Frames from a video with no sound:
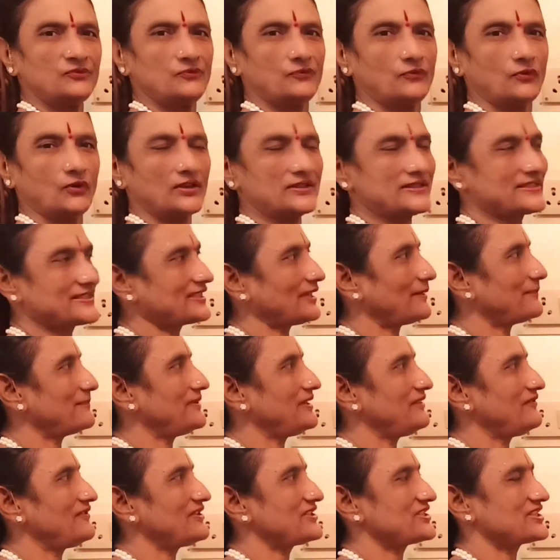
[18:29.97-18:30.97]
fourth
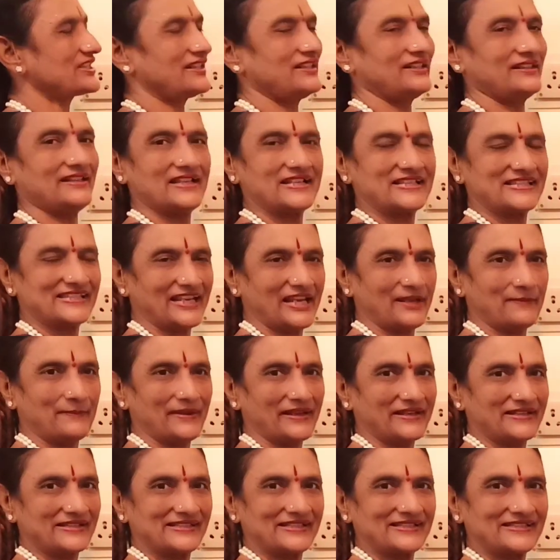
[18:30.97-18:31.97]
subdivision in the same
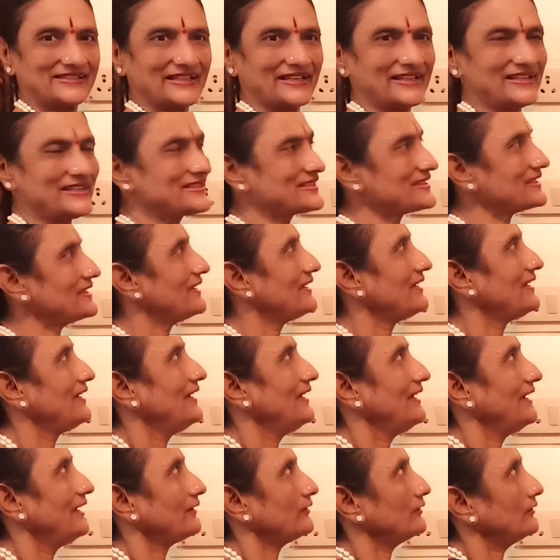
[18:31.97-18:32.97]
exercise
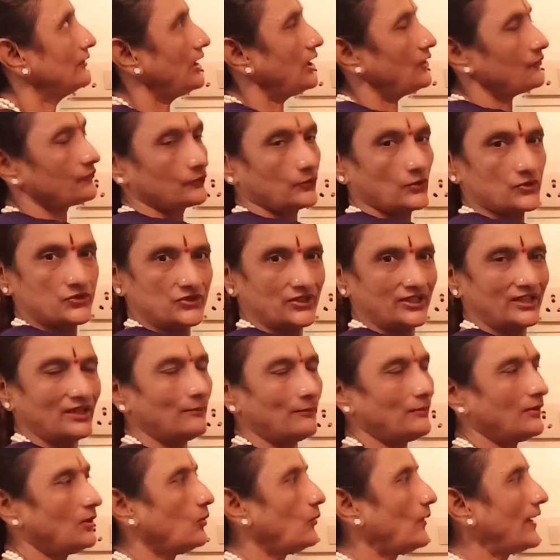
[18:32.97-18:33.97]
of question
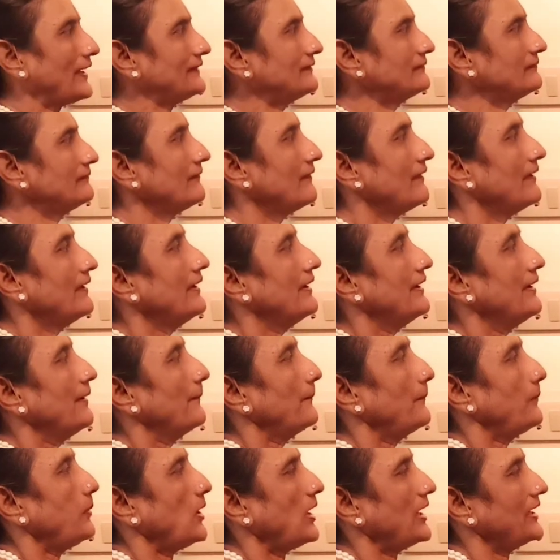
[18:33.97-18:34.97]
number 1.
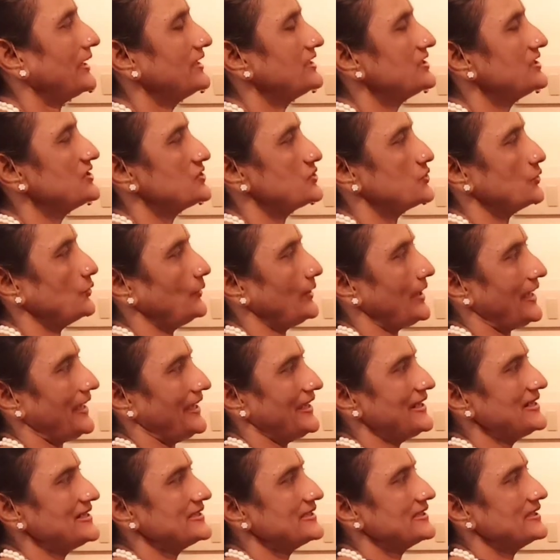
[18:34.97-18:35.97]

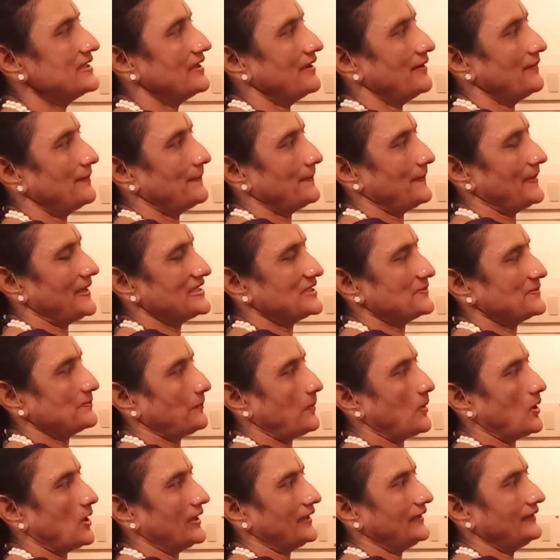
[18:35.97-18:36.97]
0.2x plus
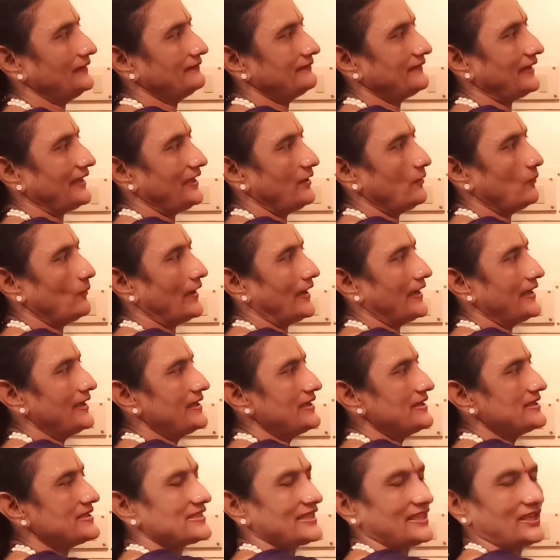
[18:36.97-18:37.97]

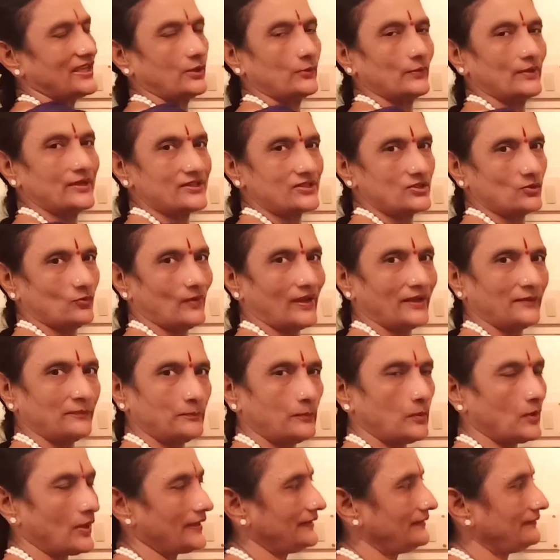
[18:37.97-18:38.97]
0.3y is equal to
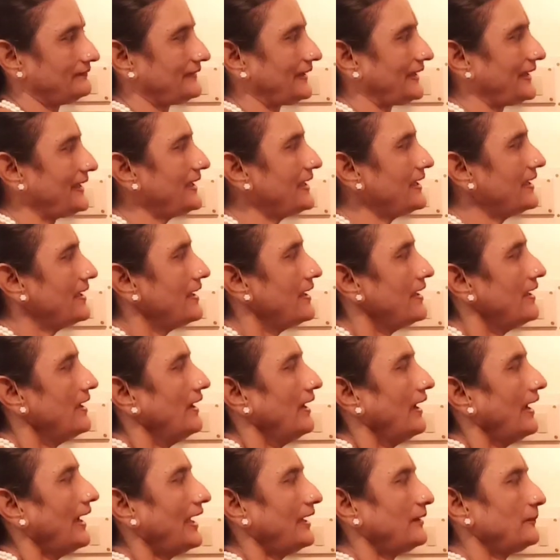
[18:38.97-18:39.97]
1.3
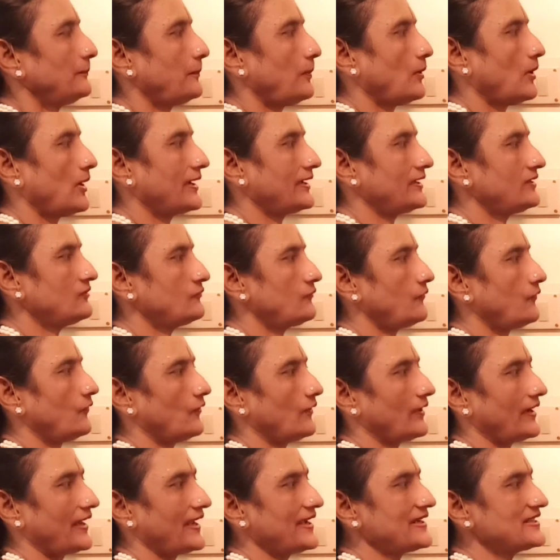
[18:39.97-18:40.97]
and
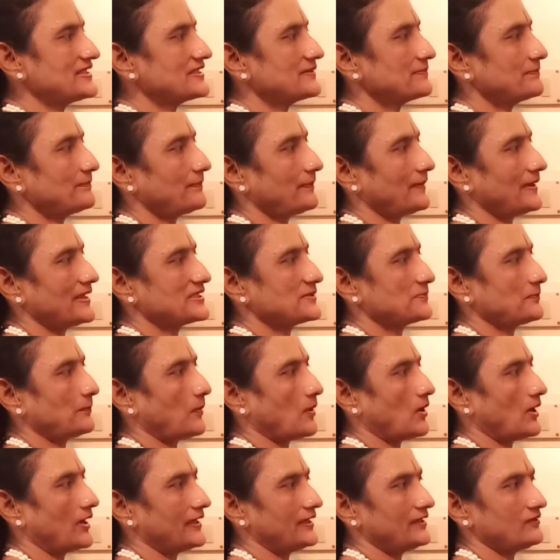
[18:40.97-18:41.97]
0.4x plus
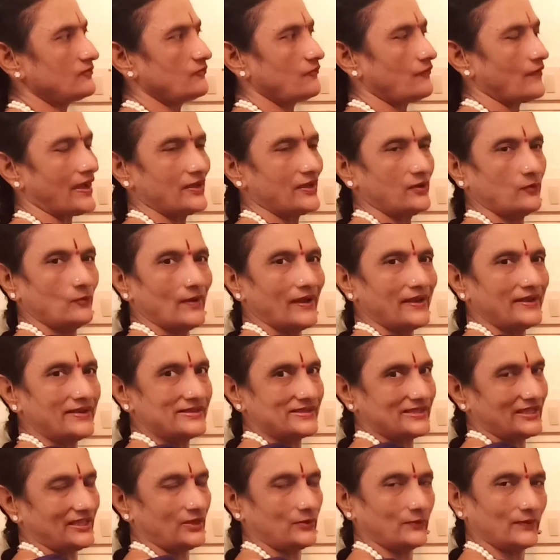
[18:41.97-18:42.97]
0.5y
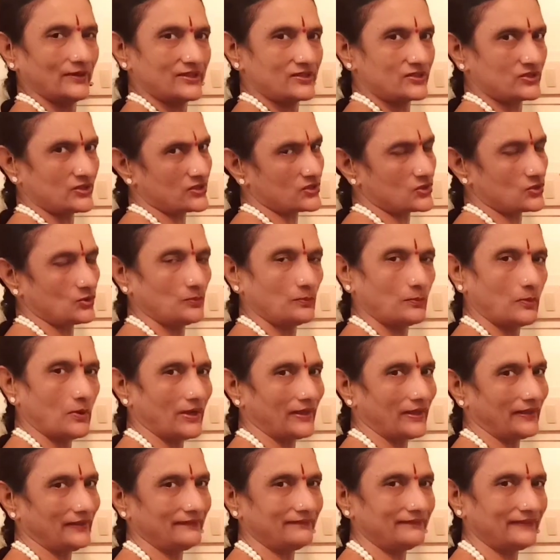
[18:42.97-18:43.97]
is equal to
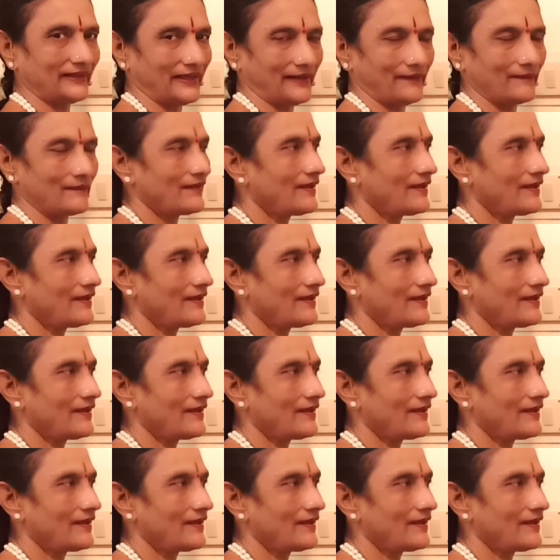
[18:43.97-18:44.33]
2.3.